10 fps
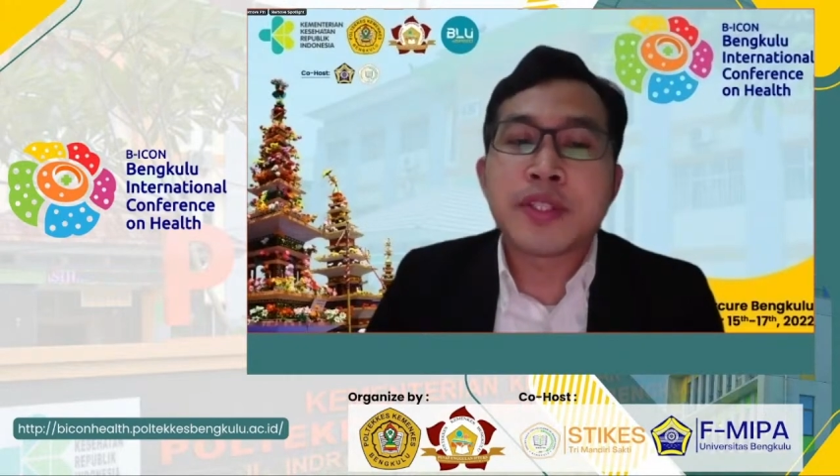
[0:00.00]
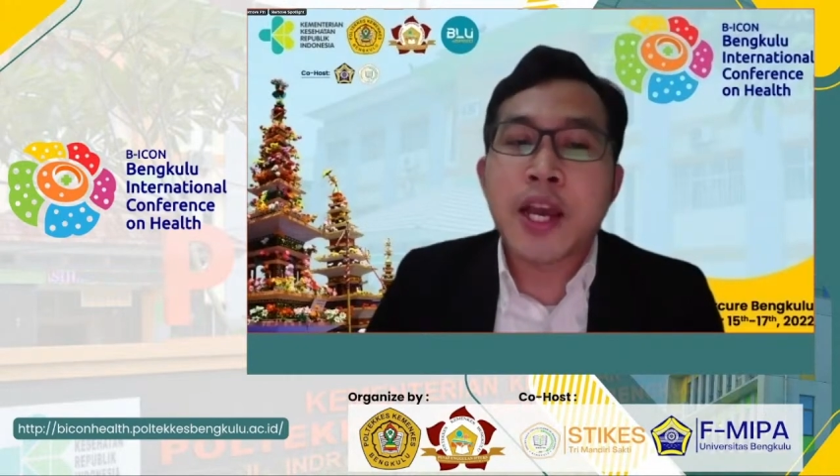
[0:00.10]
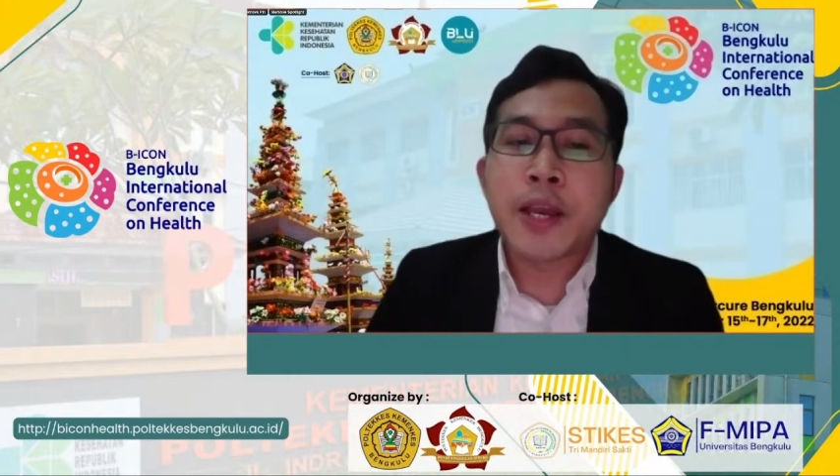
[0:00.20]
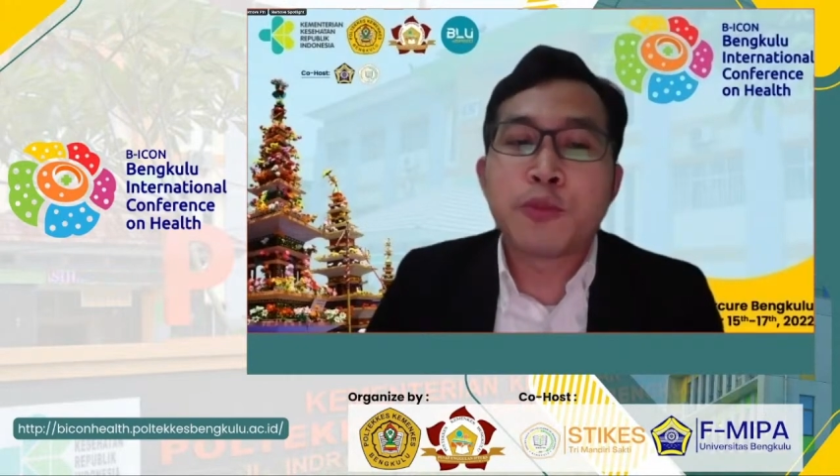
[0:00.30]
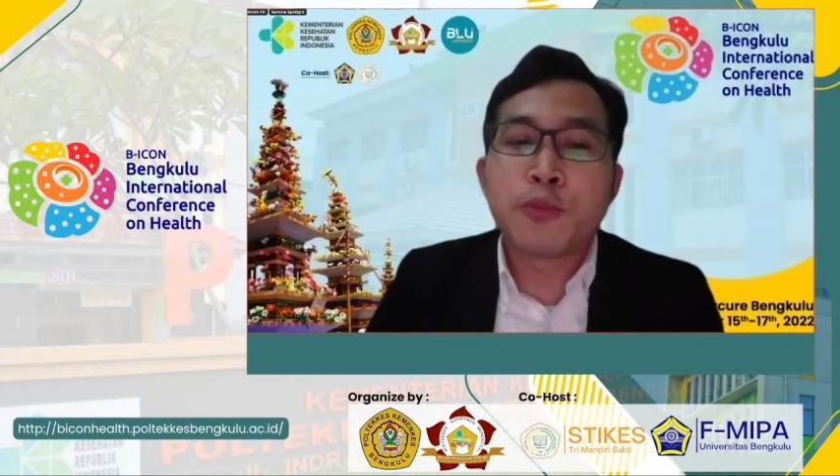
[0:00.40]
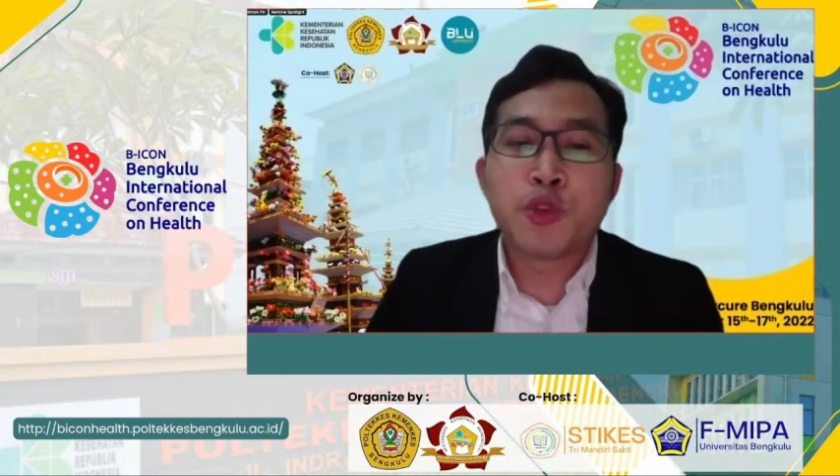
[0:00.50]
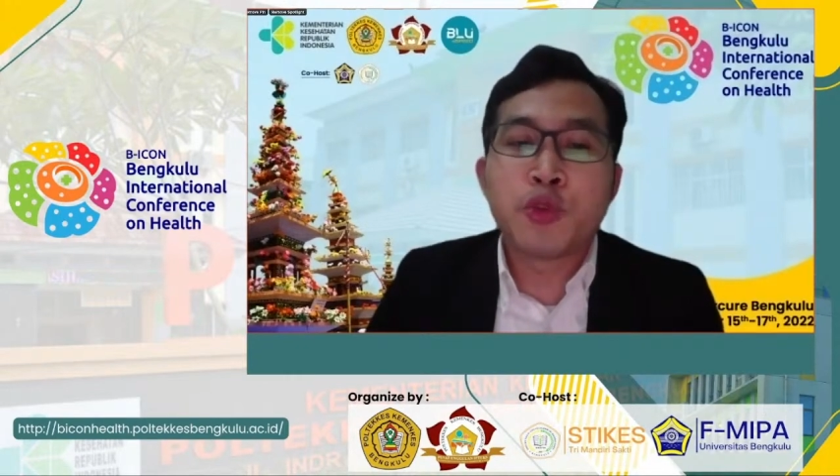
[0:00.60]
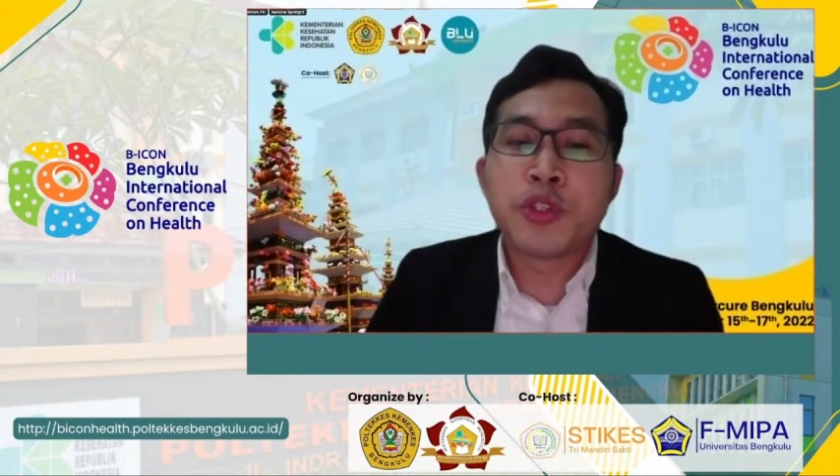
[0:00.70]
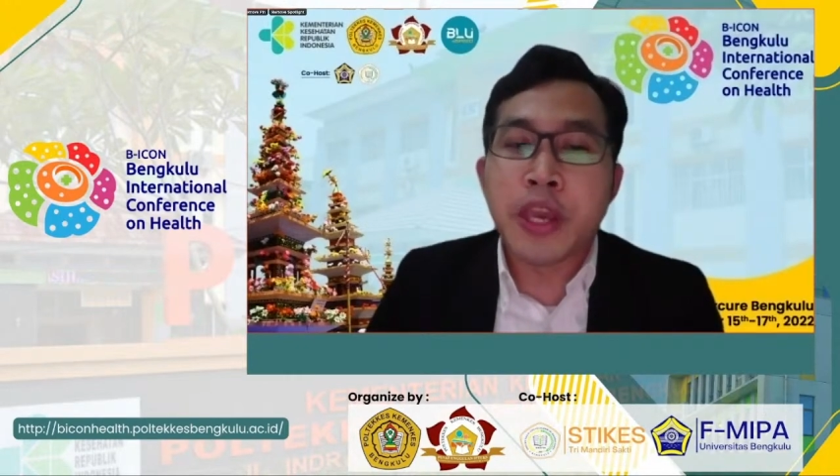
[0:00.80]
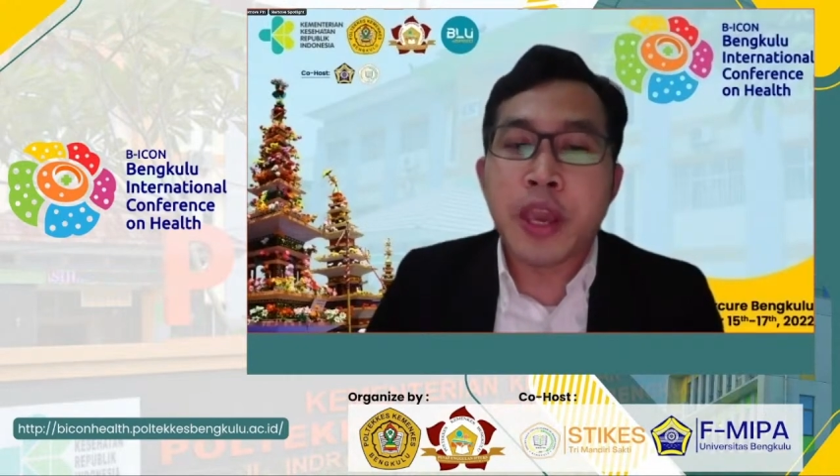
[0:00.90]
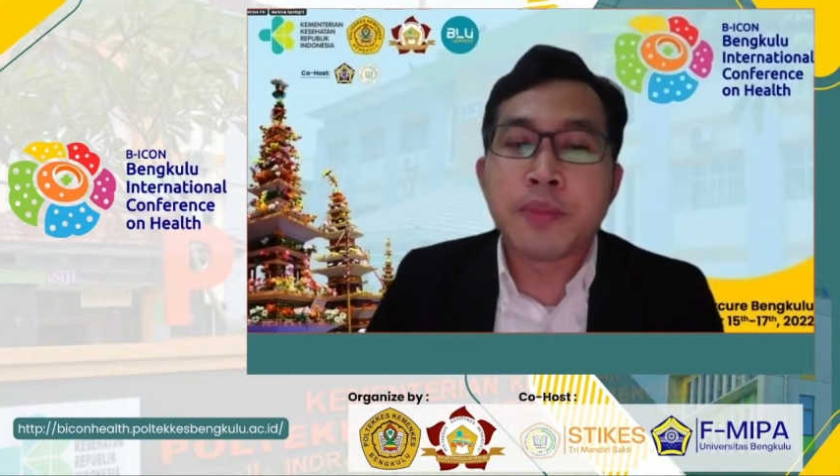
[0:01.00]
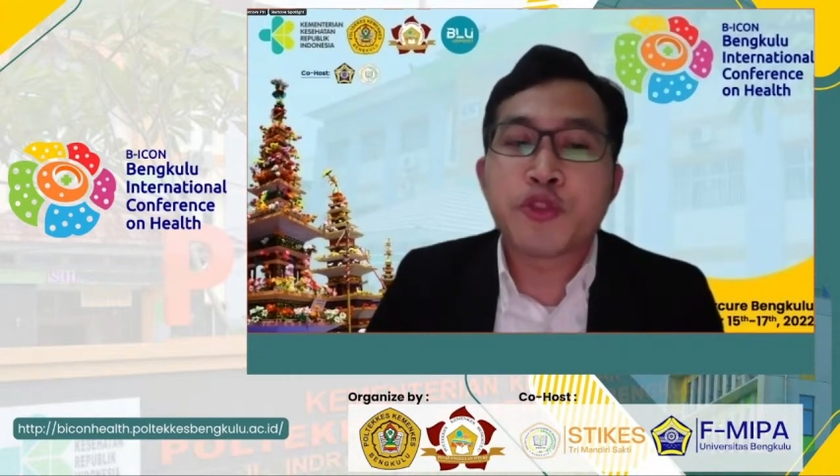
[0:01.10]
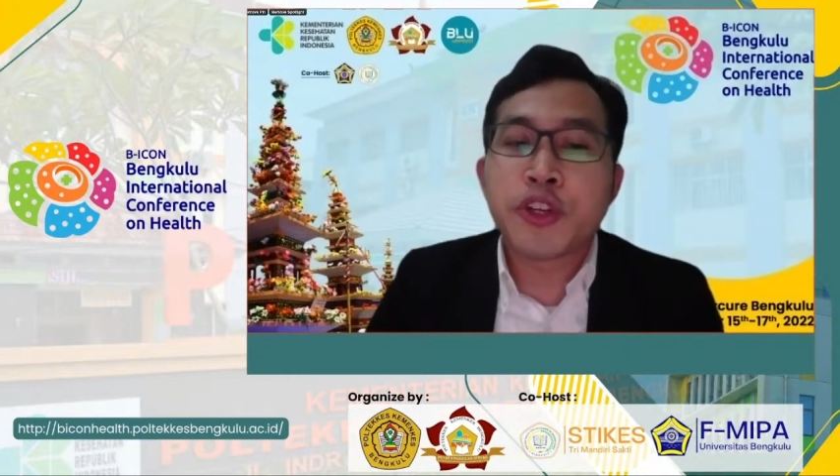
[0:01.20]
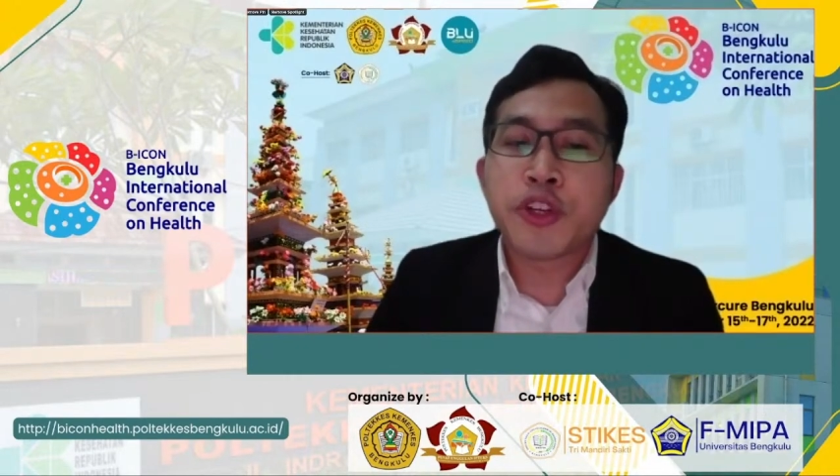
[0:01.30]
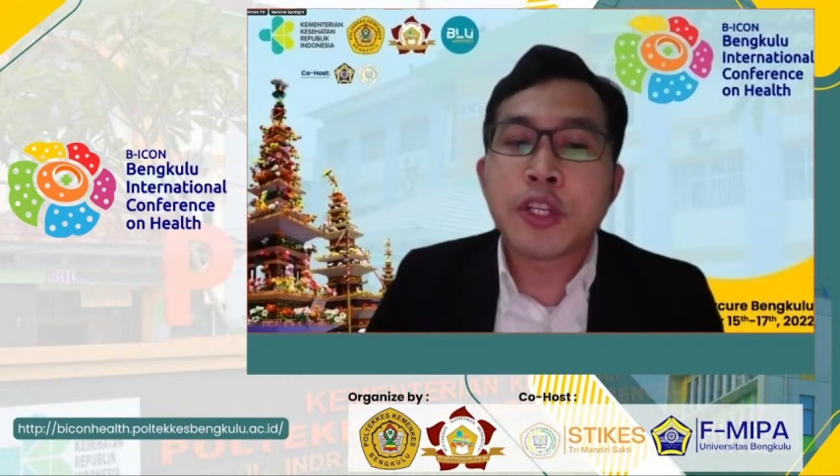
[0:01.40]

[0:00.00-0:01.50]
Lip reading: 2 DM treated with